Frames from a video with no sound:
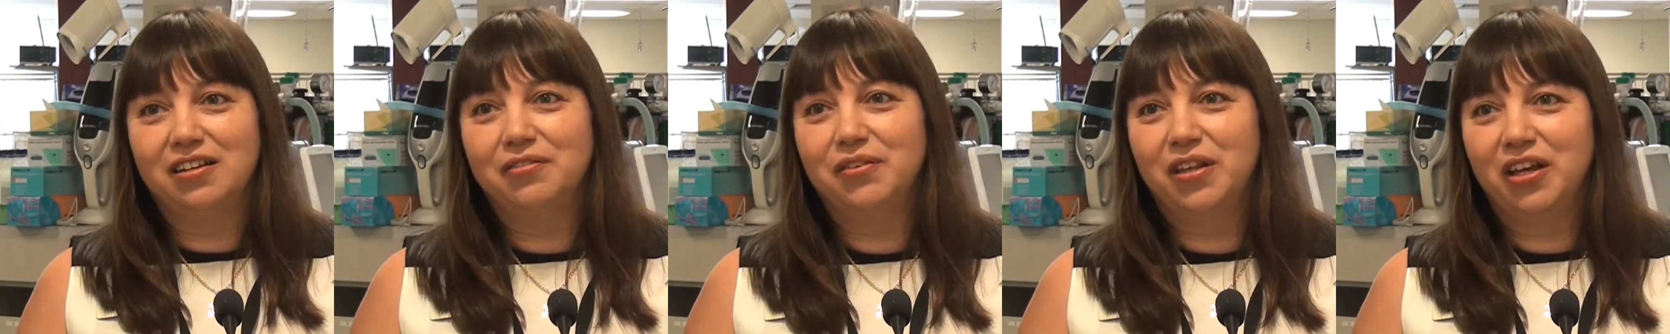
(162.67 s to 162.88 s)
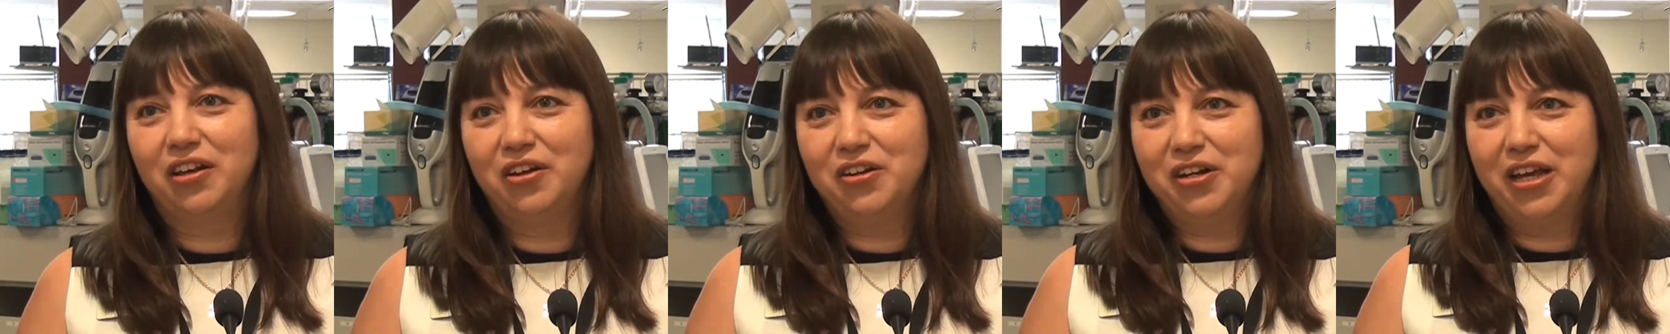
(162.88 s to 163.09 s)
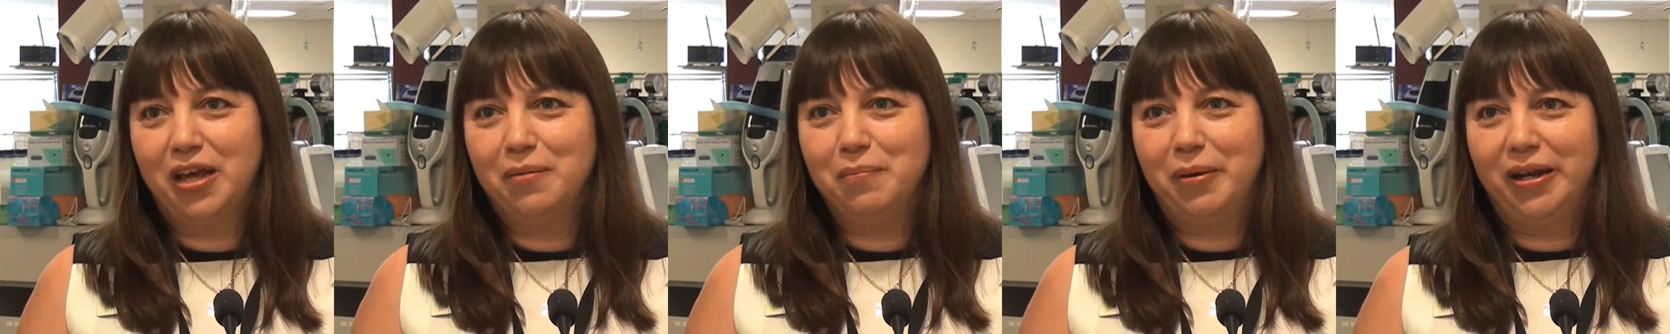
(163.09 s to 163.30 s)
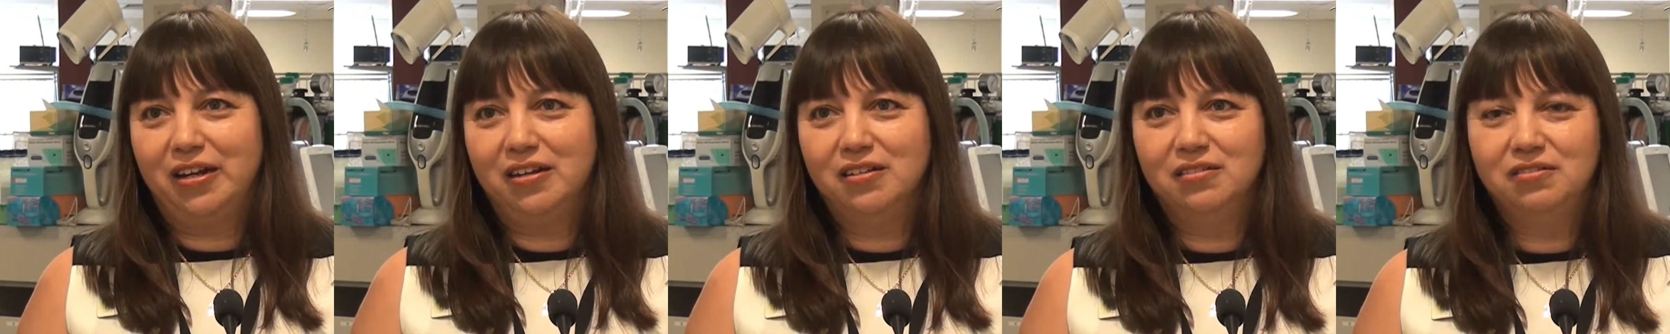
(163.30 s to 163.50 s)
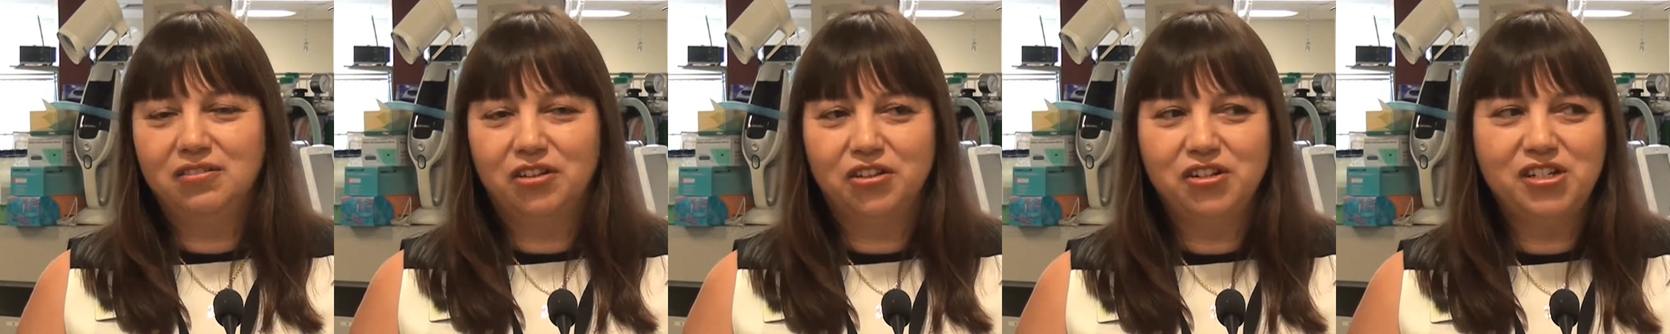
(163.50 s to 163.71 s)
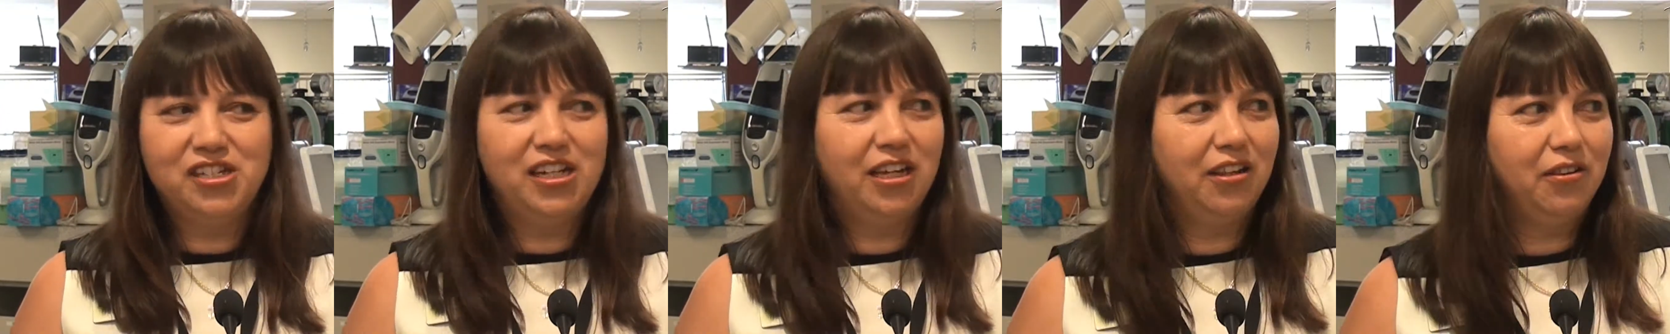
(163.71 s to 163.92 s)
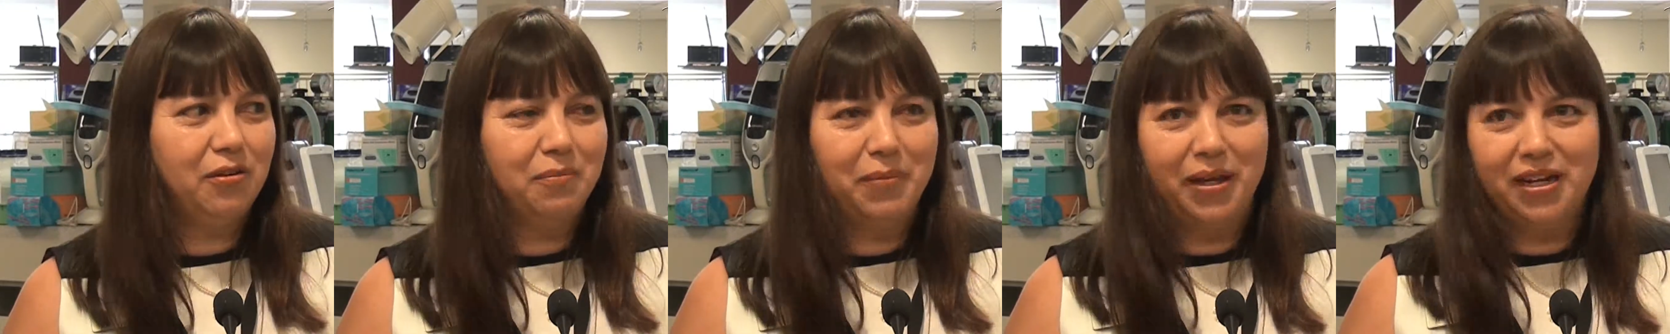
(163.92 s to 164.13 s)
seeing if they're going to get better.
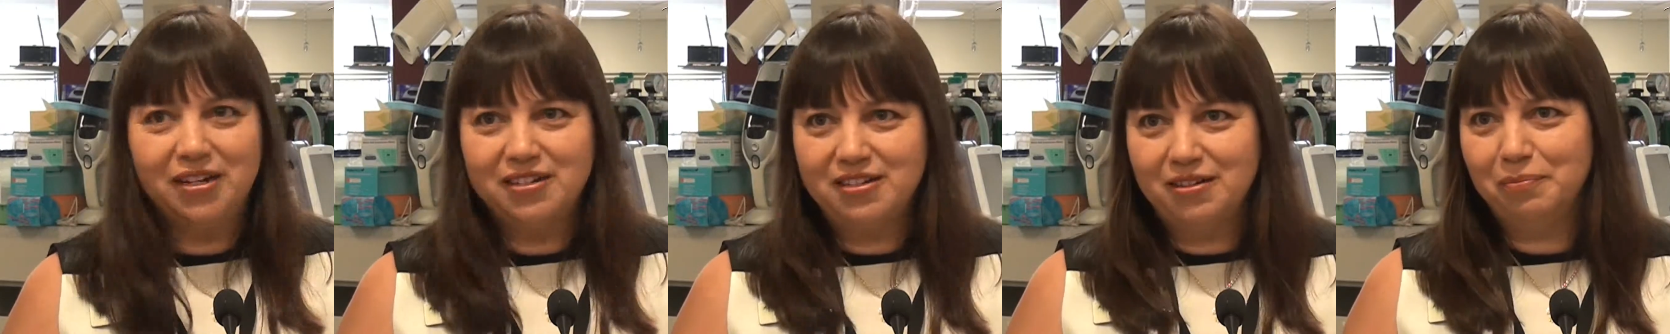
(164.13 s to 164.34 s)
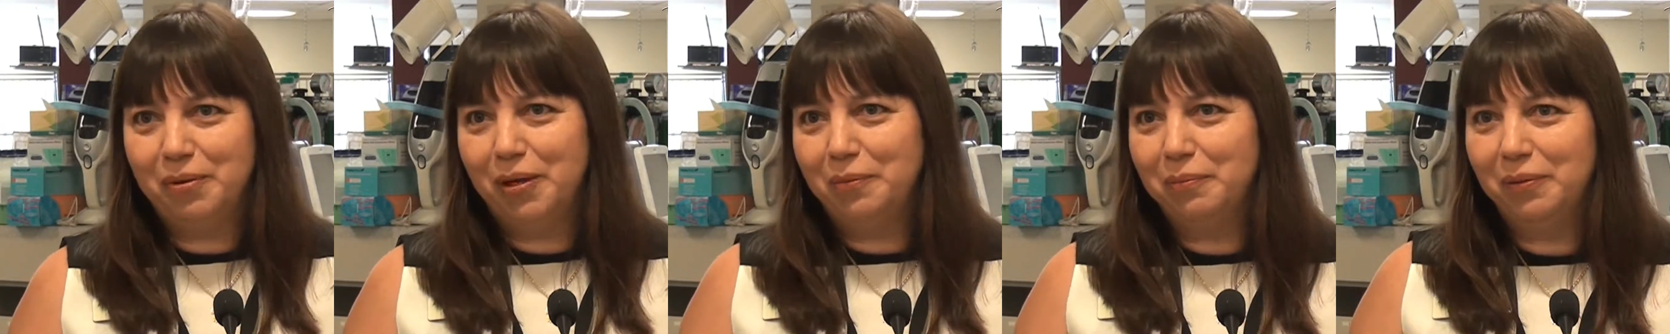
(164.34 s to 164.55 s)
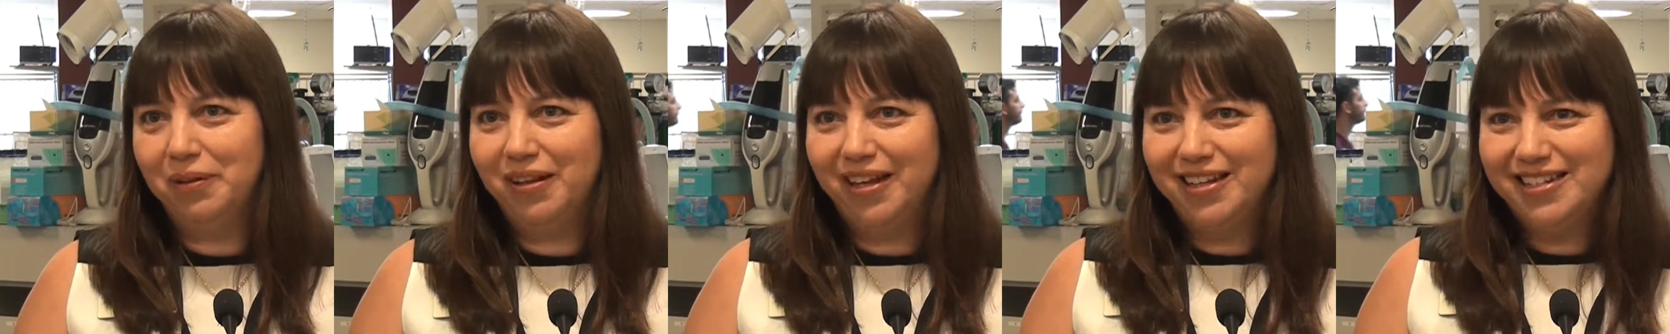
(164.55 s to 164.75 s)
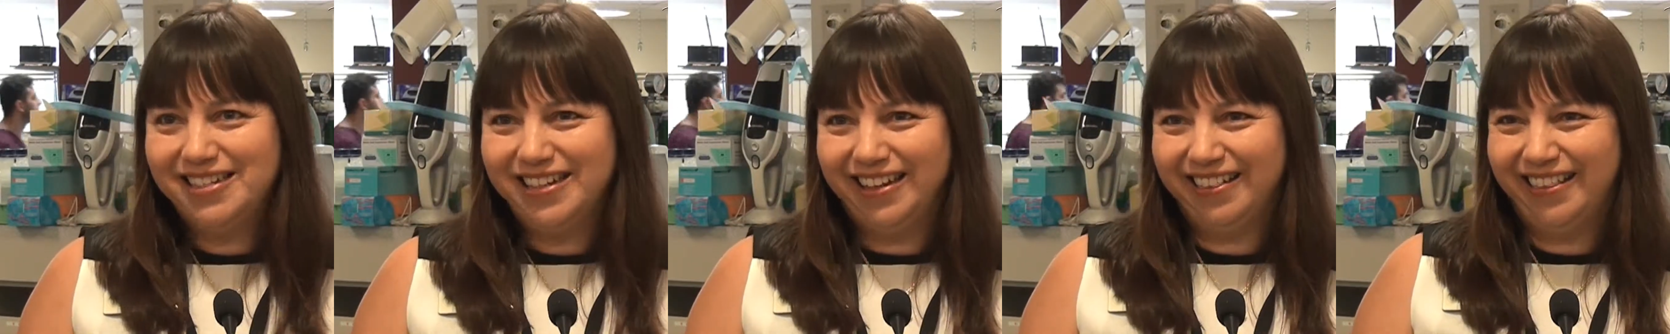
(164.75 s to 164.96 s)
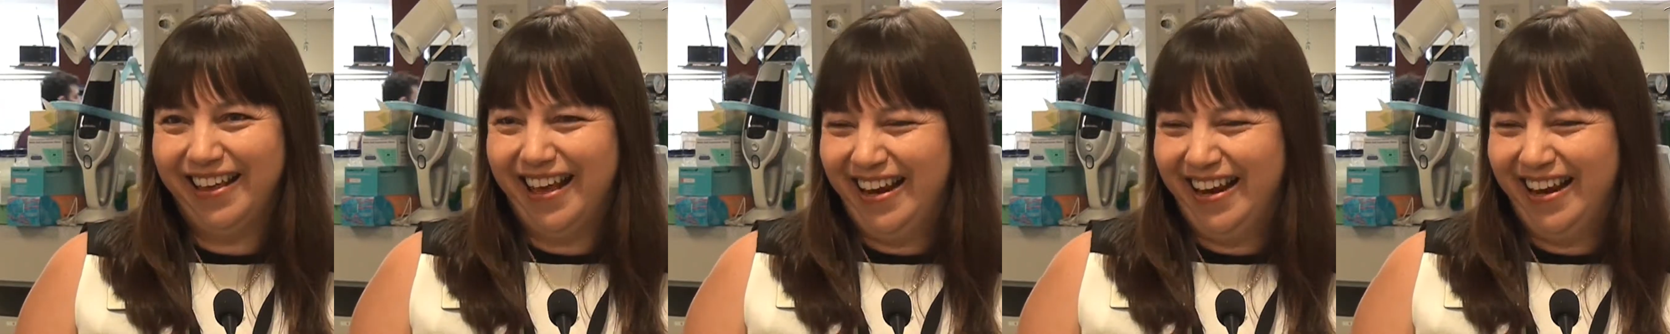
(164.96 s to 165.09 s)
Don't tell the medicine people I